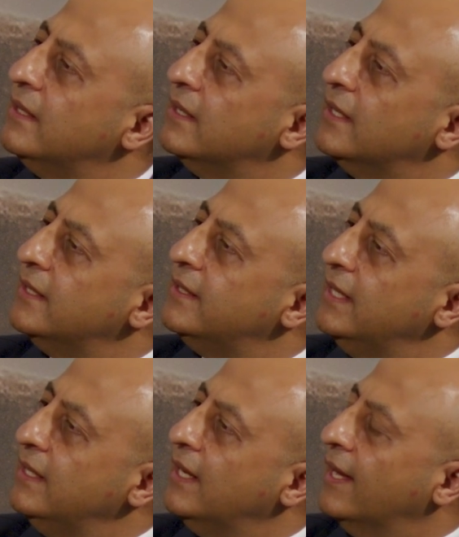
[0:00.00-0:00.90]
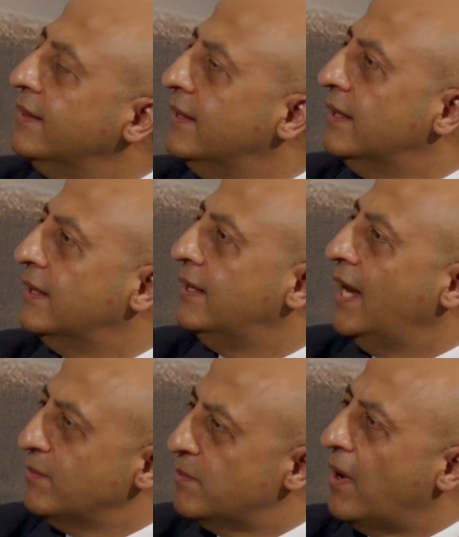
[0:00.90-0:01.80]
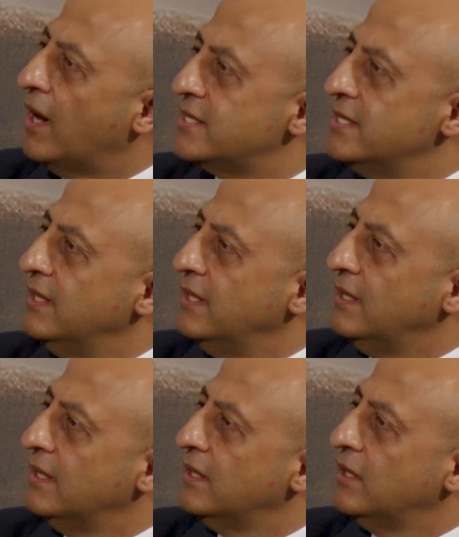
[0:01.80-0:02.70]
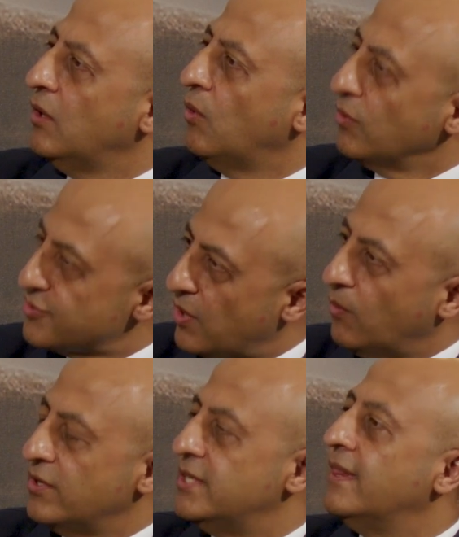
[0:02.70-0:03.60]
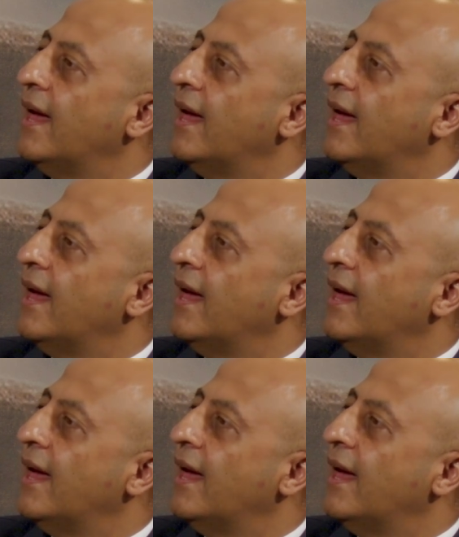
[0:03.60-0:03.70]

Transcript: that he and the Labour Party also wanted